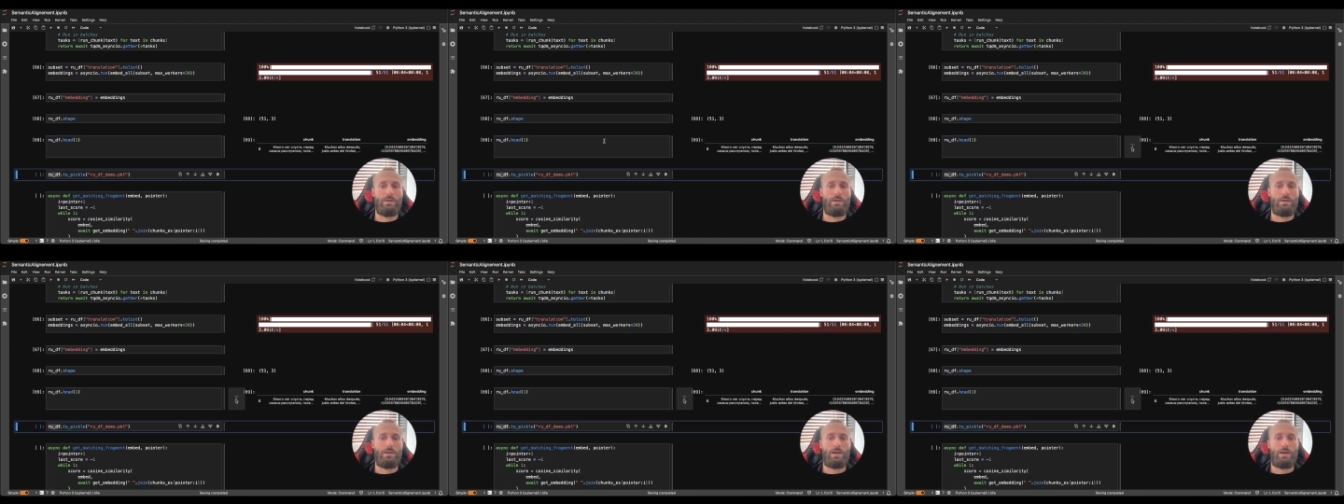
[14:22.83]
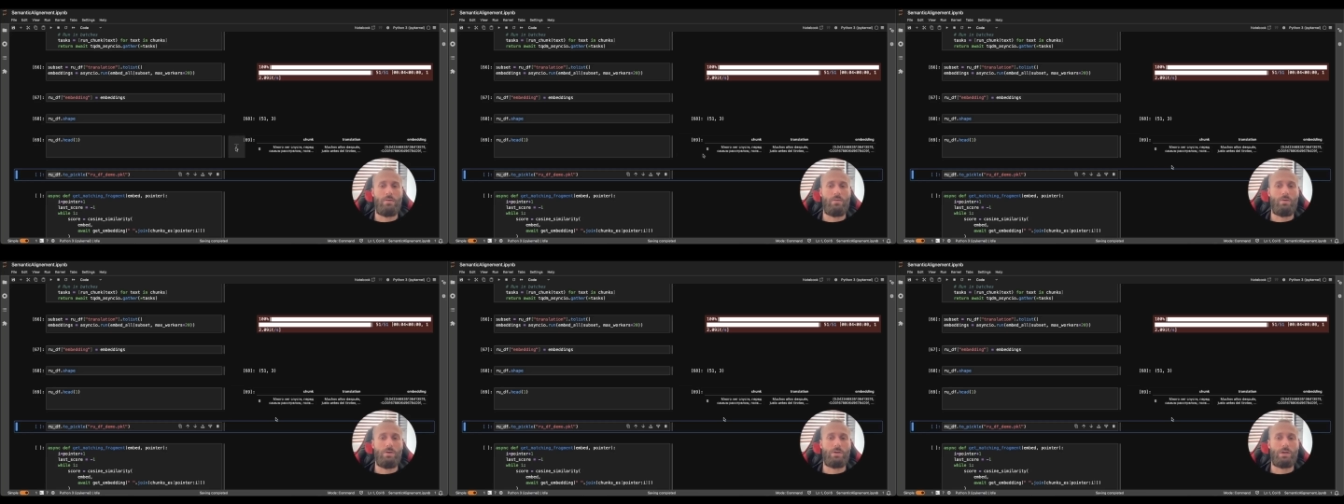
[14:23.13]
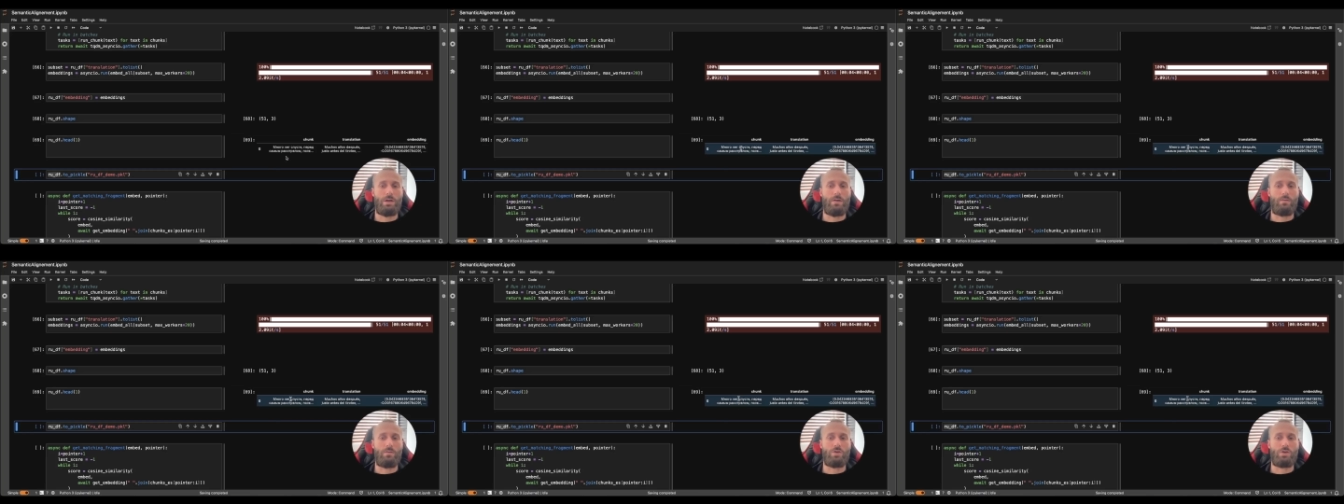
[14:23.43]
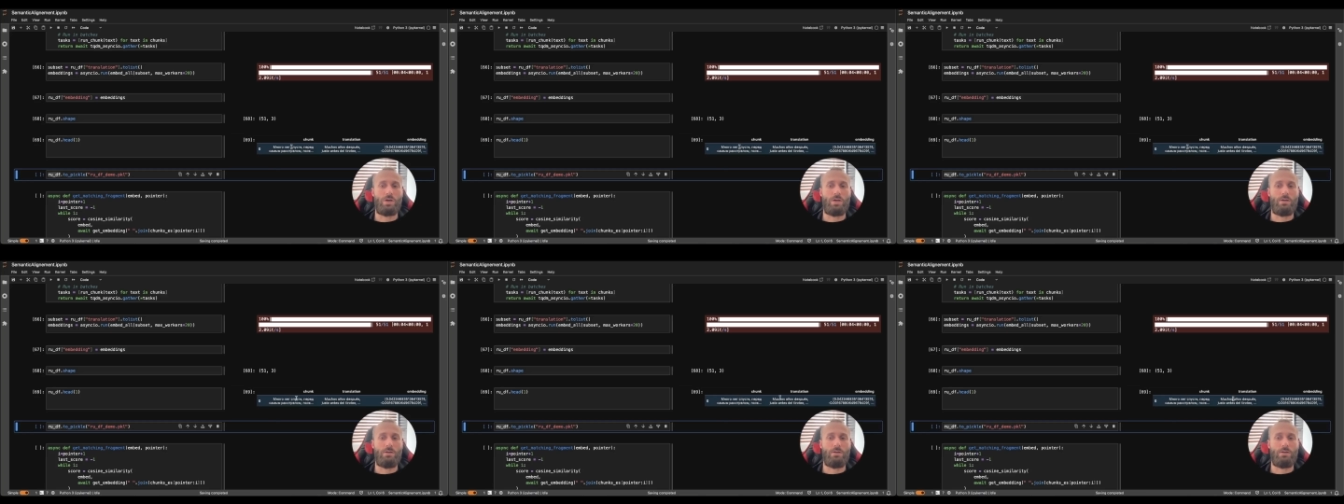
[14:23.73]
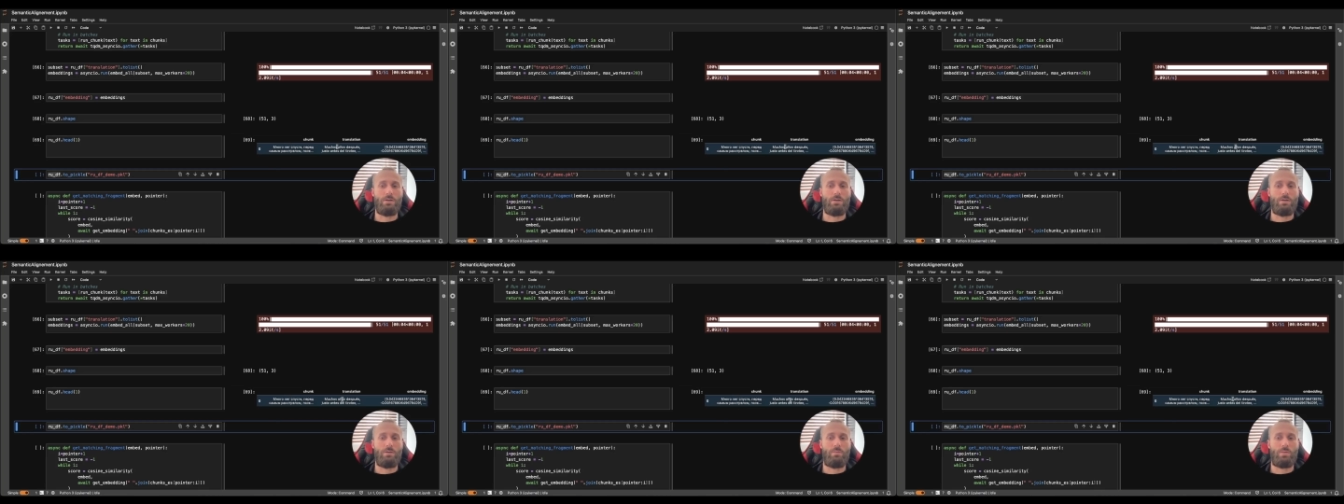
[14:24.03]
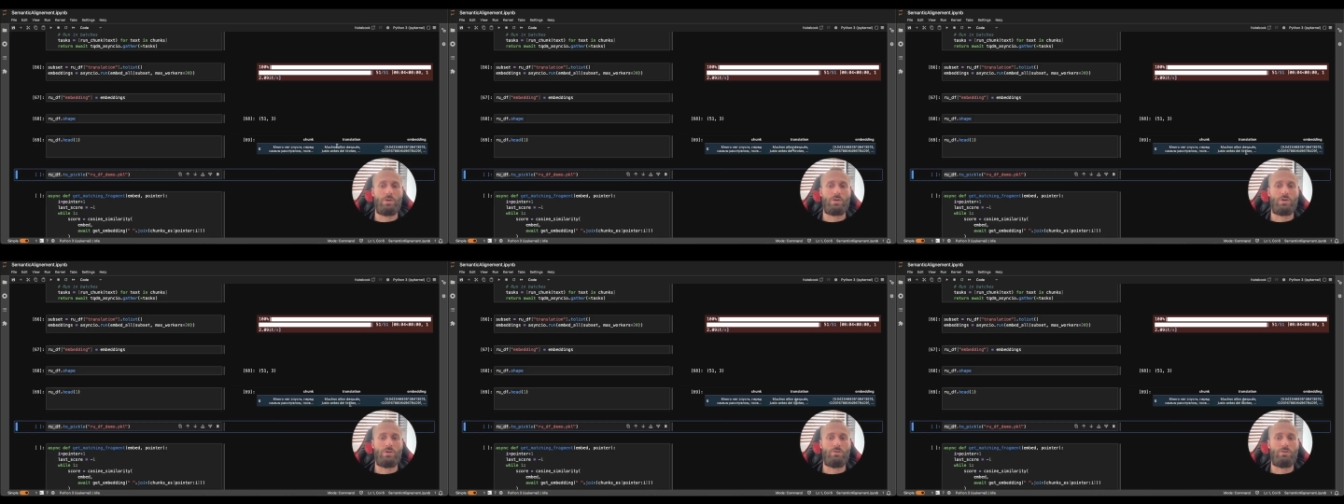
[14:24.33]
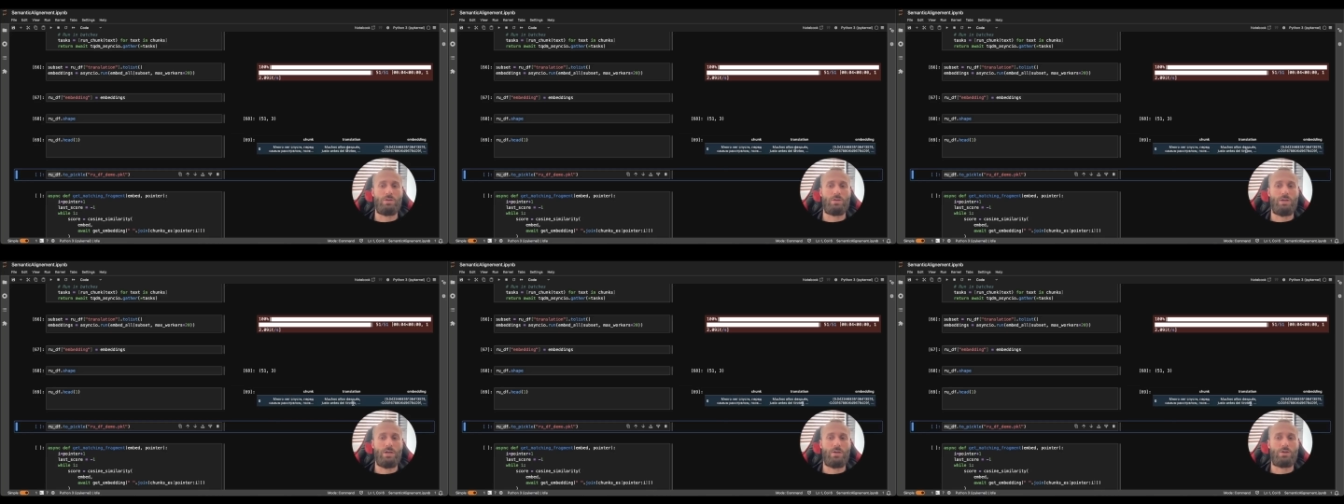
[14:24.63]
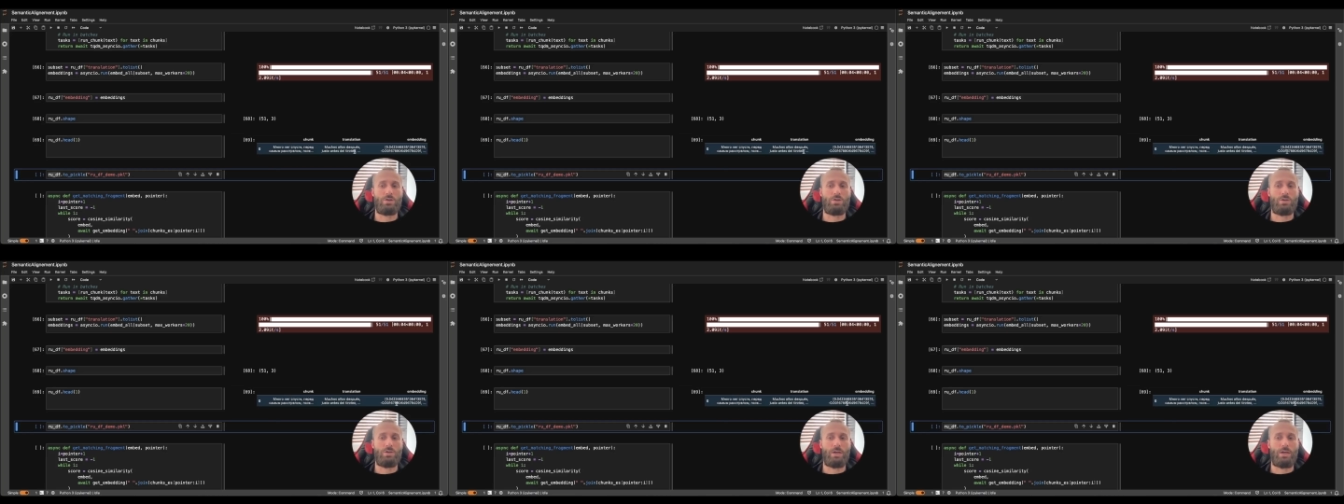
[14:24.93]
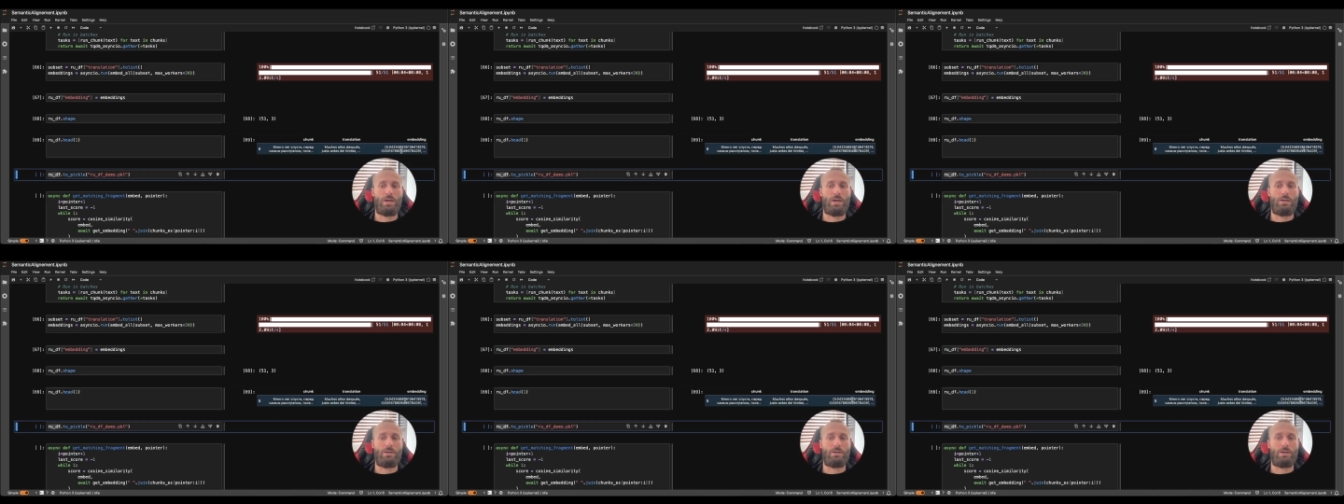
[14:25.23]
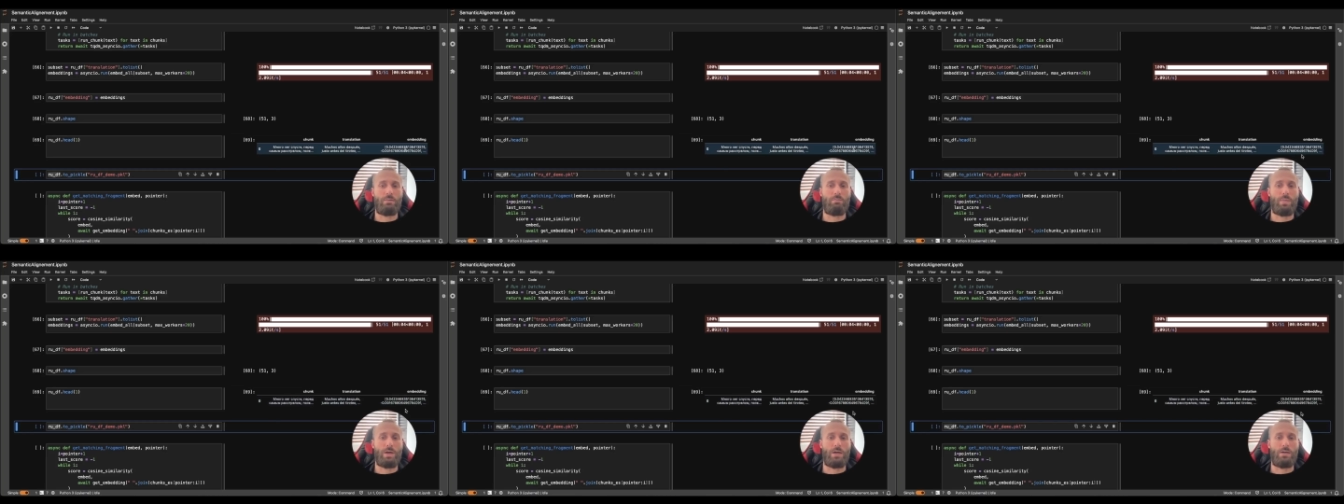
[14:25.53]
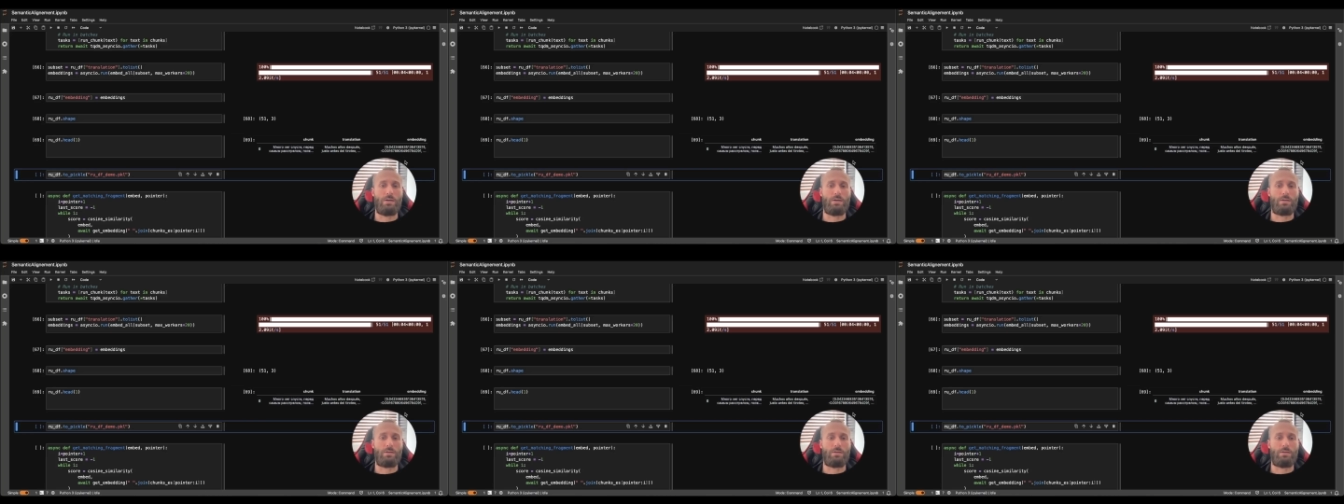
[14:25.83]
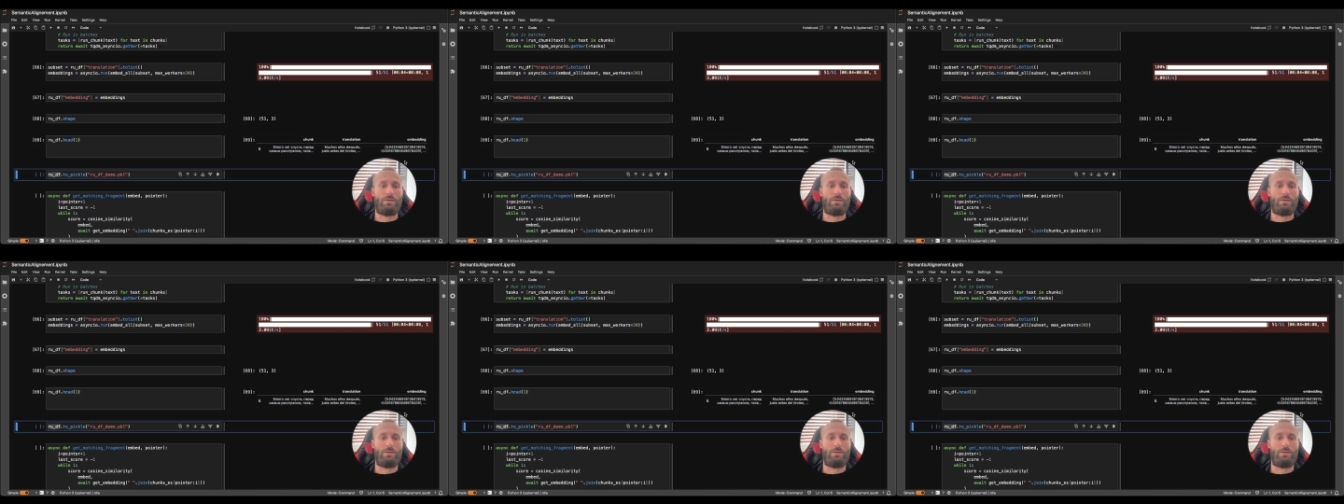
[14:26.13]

Now it has chunk, machine translation, and embedding.